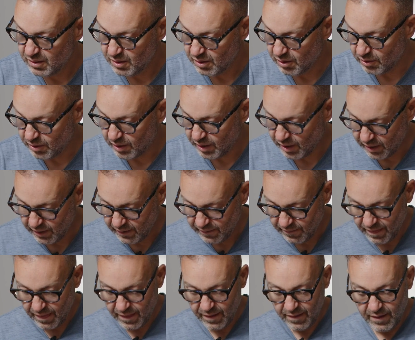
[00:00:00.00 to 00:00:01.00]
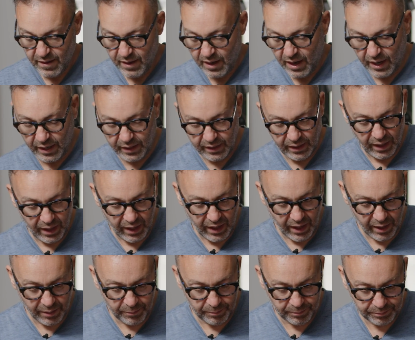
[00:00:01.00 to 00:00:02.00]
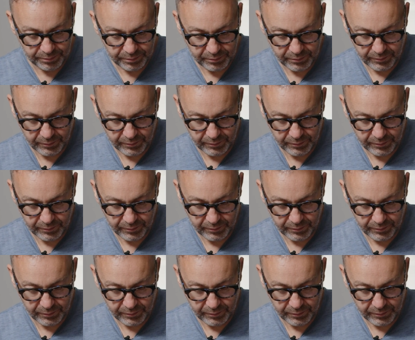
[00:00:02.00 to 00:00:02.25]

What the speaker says: Okay. And I'm